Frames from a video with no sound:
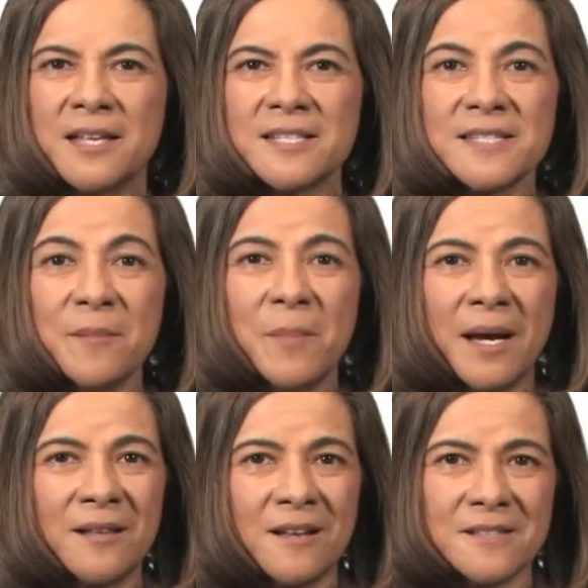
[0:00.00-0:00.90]
Some
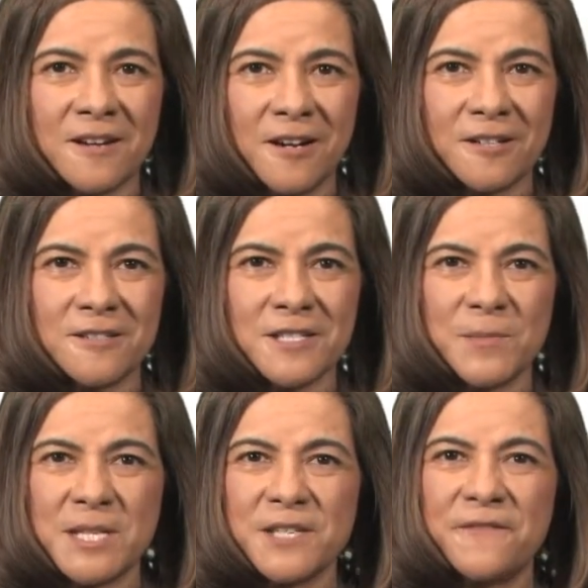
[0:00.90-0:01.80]
bylaws articles
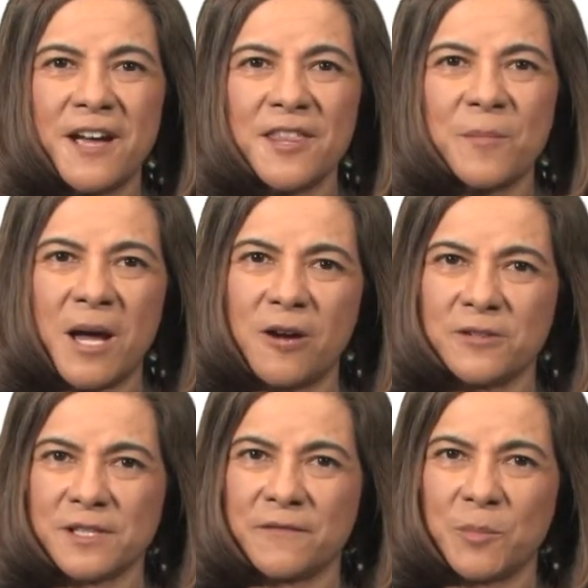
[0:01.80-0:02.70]
specify the
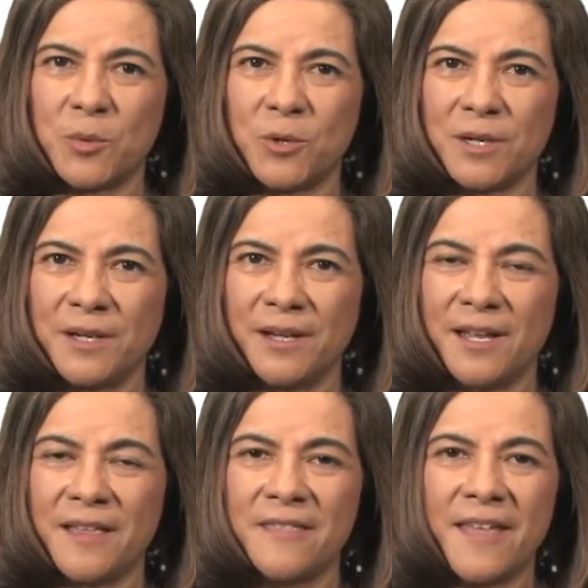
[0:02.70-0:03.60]
powers of the board.
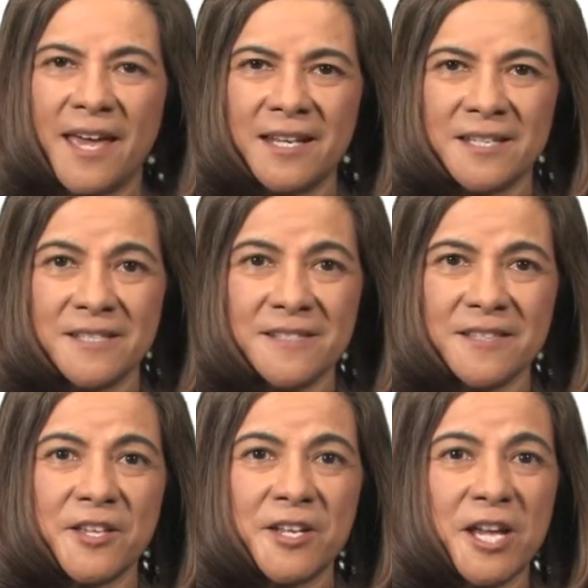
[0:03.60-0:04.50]
That is,
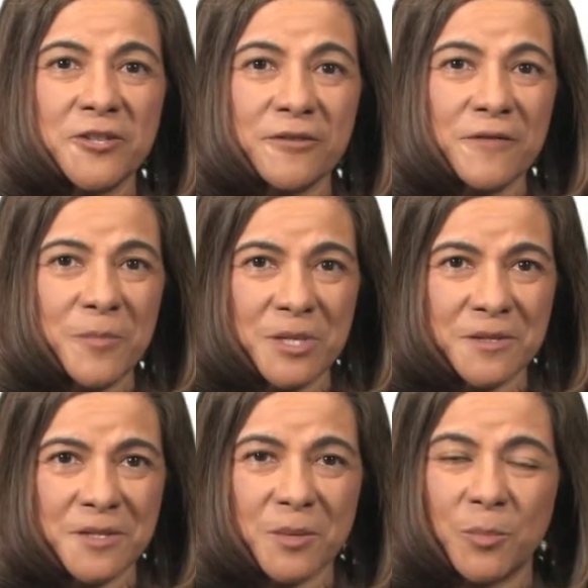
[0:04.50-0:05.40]
nature of the
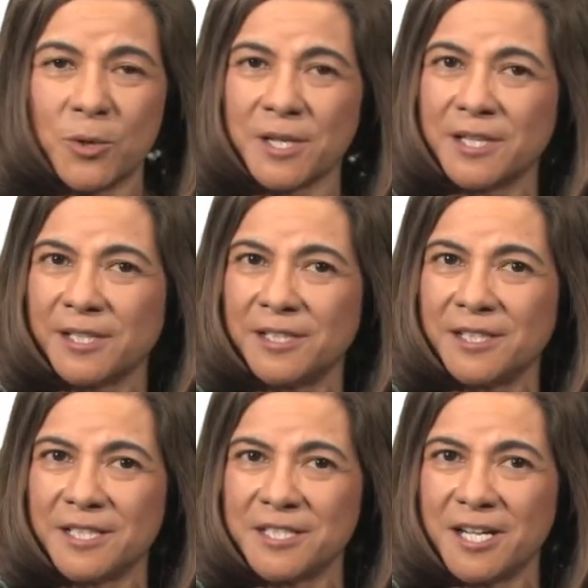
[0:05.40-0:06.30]
business a board can legally
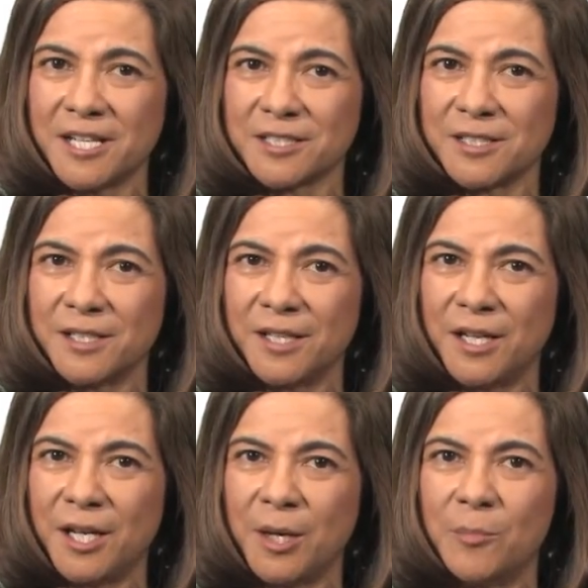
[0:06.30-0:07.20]
conduct.
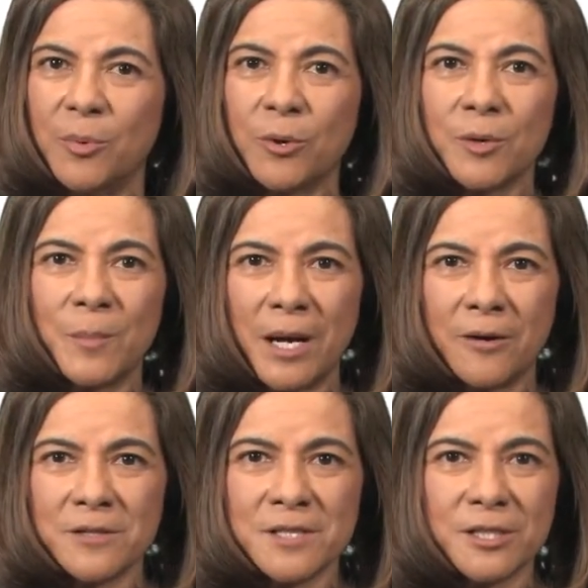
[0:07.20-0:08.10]
Board
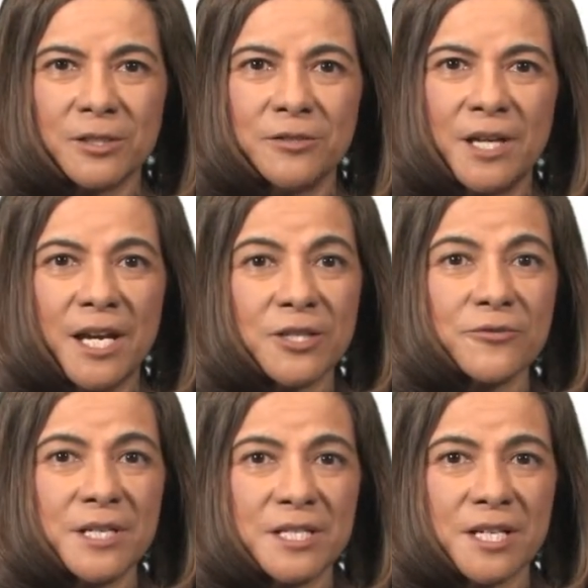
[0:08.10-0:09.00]
powers include
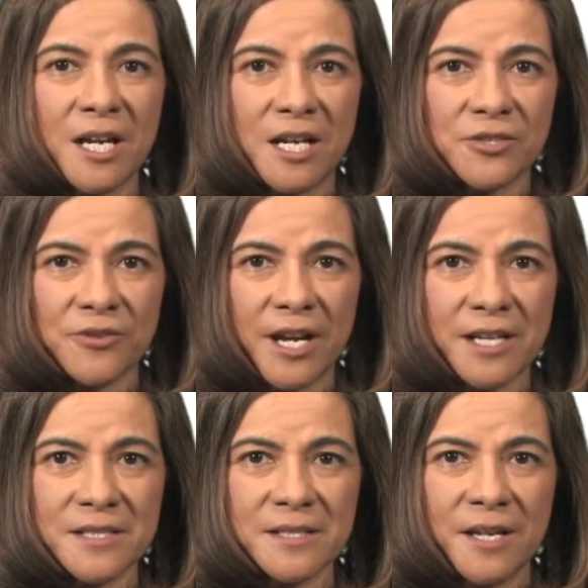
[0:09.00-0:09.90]
entering into
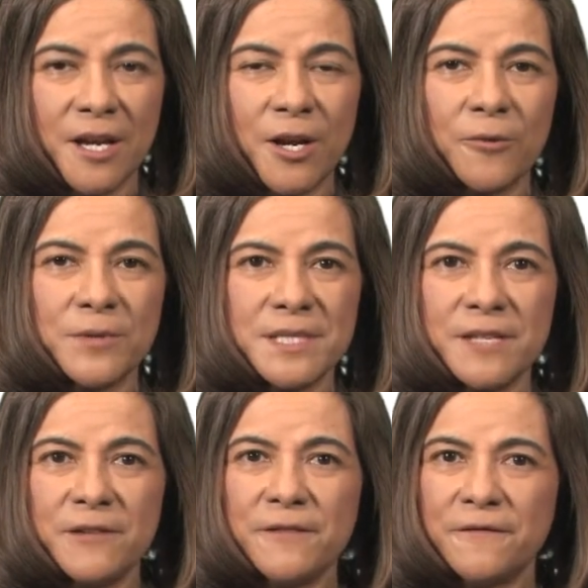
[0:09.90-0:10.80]
contracts,
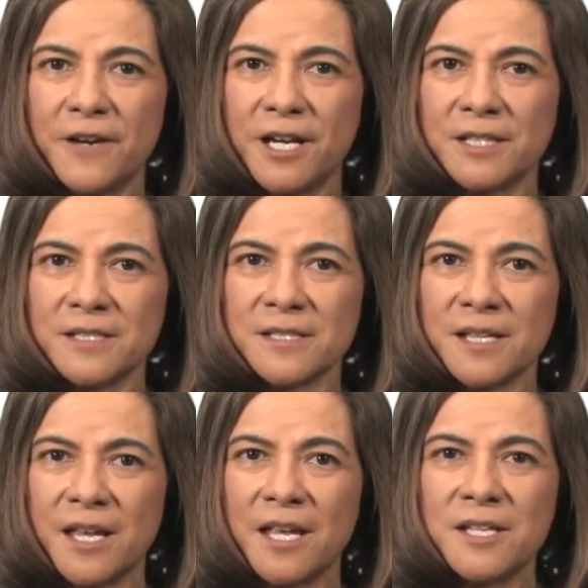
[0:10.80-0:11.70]
receiving funds,
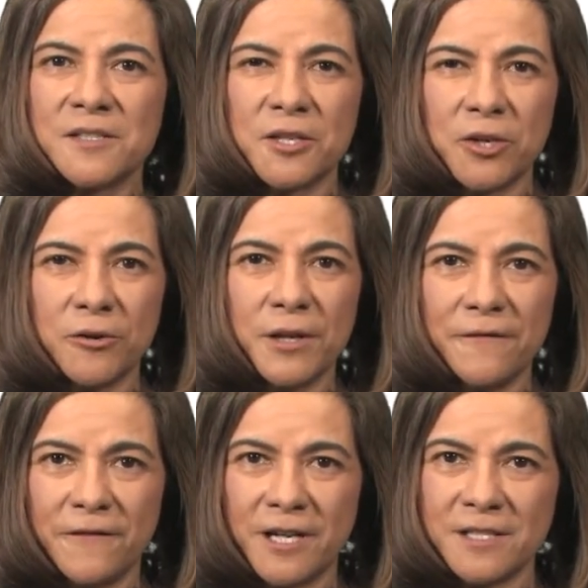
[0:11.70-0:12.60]
securing
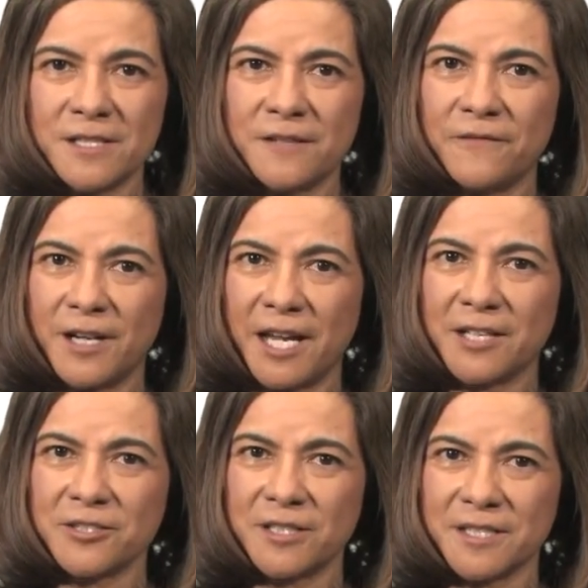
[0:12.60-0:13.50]
funds in
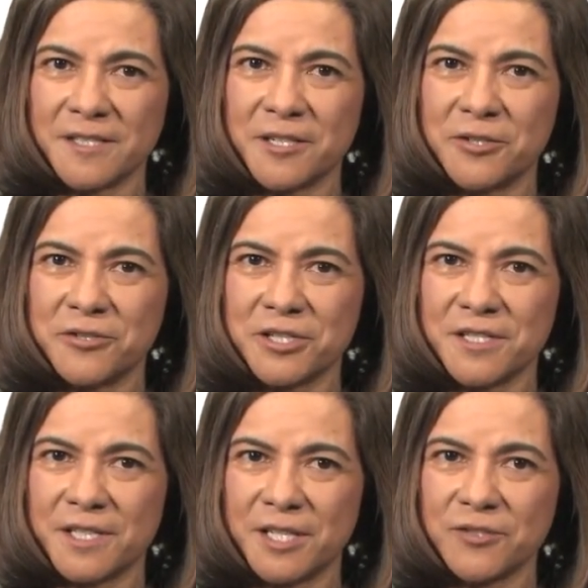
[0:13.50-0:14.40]
financial
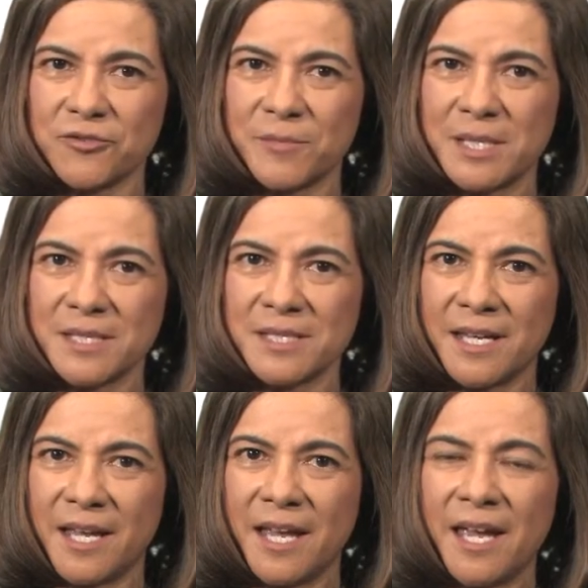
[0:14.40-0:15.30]
institutions and instruments,
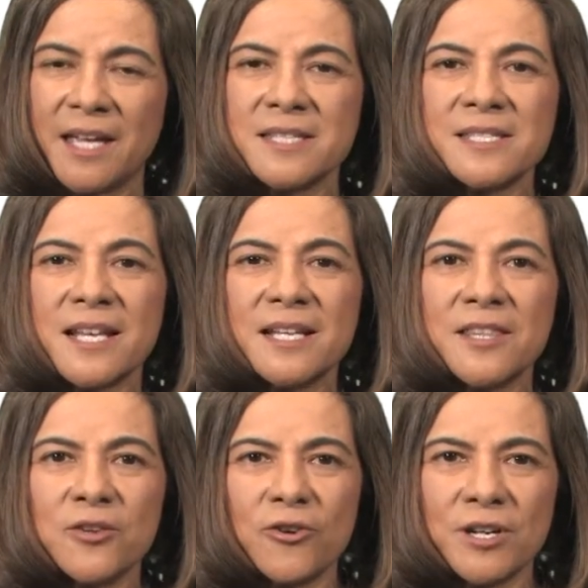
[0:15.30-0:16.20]
and settling
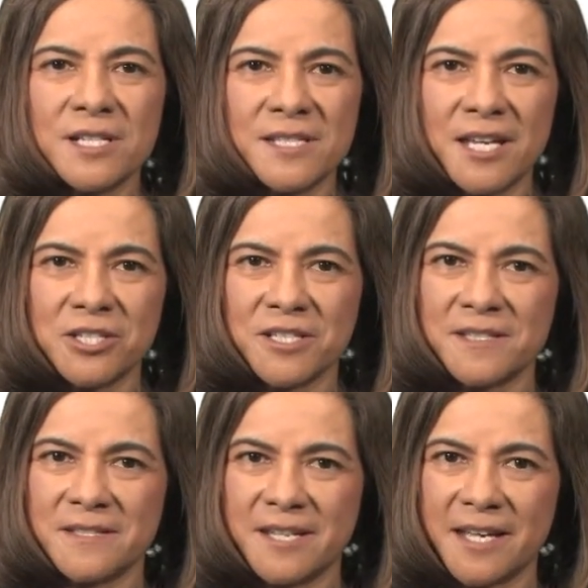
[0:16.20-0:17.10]
the
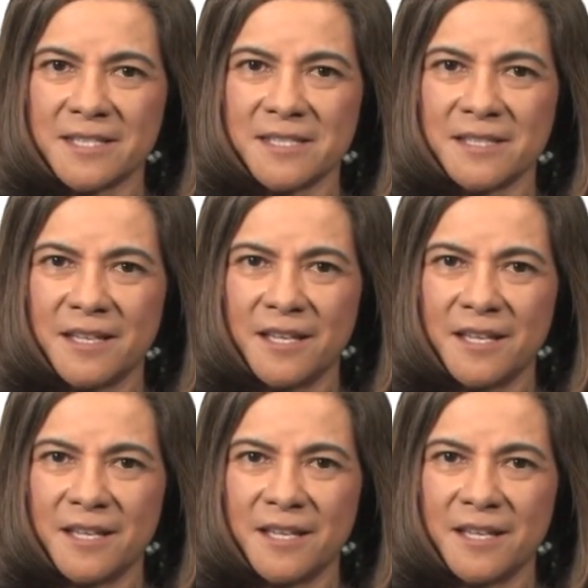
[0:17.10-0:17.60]
organization's debts.